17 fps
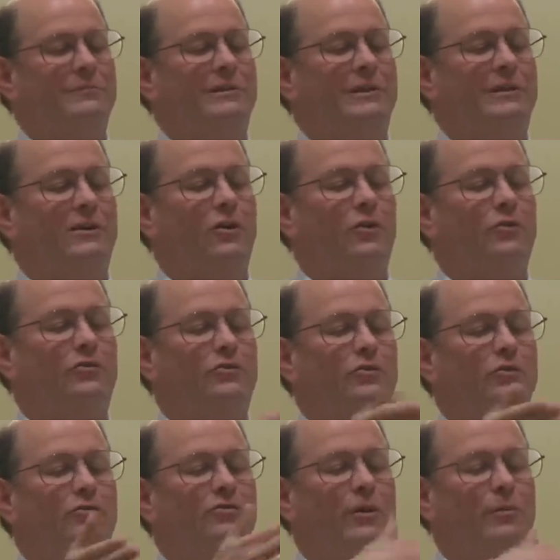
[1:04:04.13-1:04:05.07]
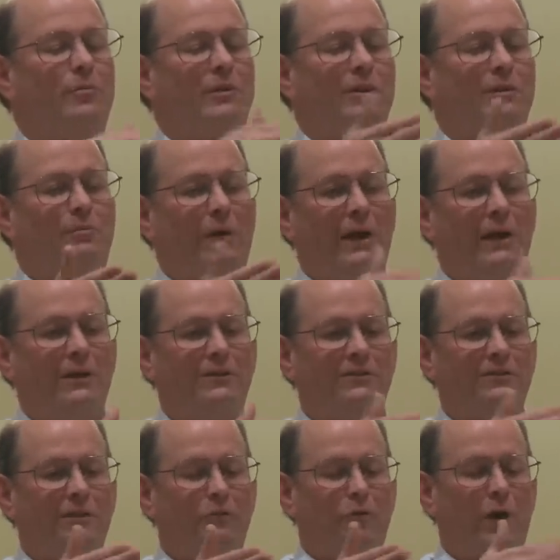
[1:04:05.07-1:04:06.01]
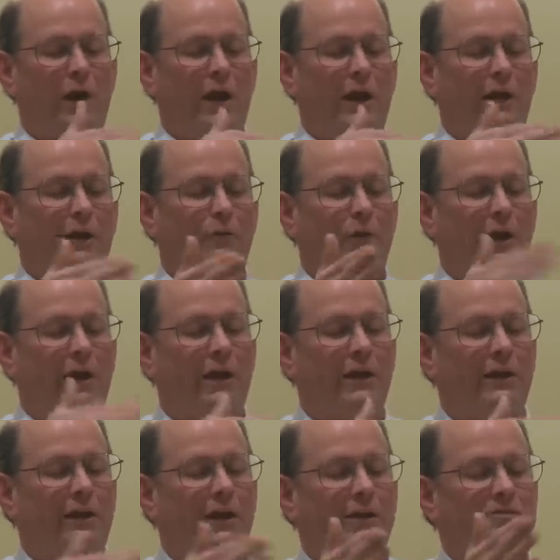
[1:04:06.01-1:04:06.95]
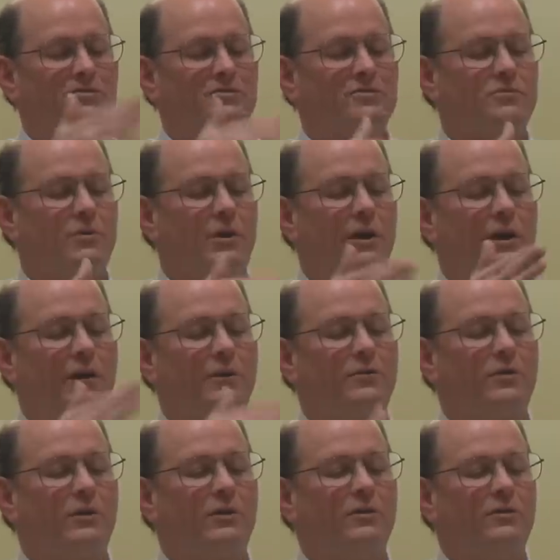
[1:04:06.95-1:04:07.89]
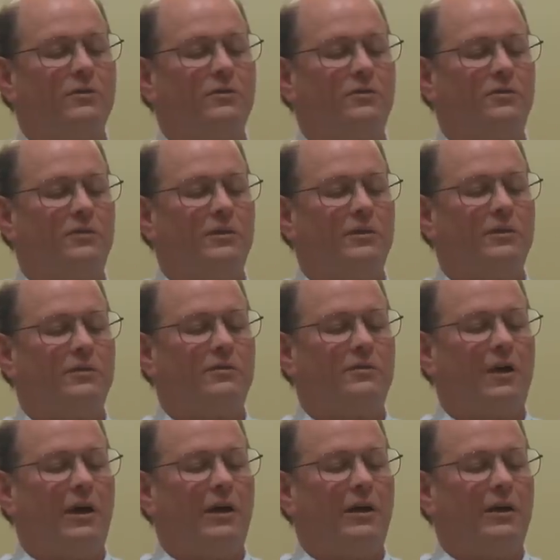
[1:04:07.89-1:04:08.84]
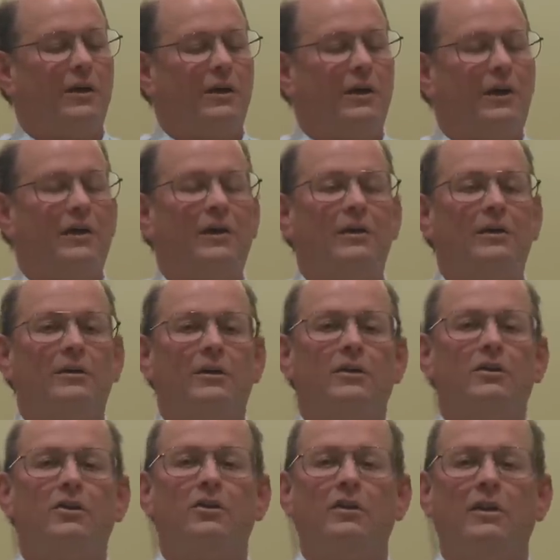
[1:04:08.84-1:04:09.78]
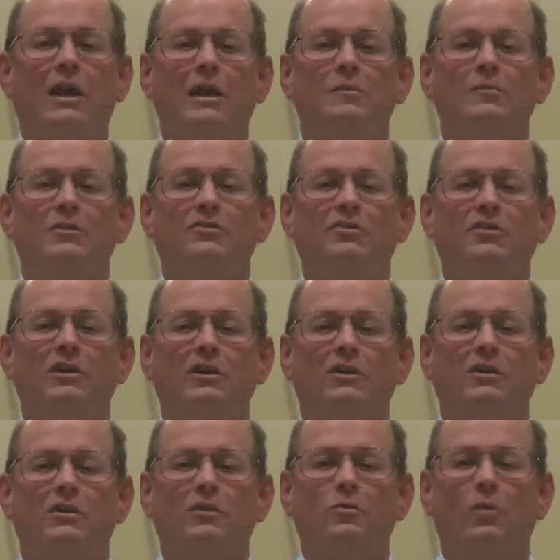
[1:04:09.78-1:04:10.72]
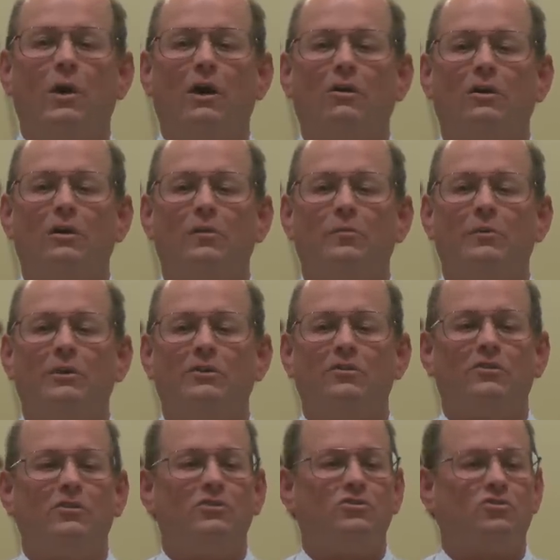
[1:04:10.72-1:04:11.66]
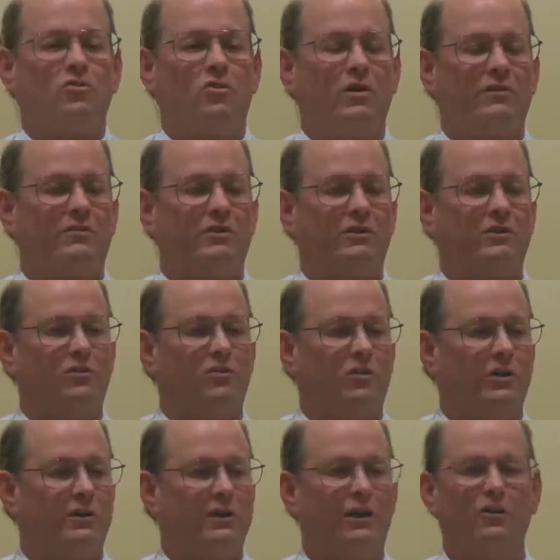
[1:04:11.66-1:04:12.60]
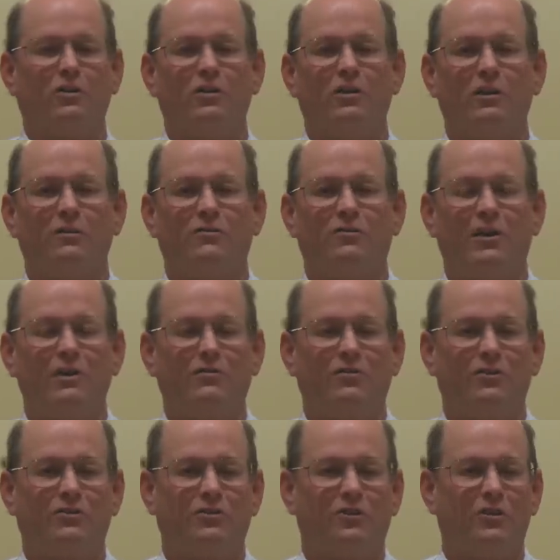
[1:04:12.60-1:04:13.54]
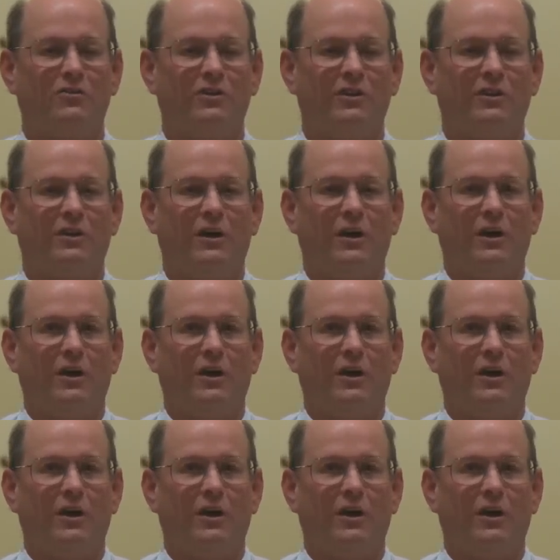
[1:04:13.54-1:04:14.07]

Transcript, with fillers: He goes through flipping the pages. Ray, Ray, S, Ray, S, Ray, Steve. "Your name is here. Welcome into the joy of the Lord, thou good and faithful servant."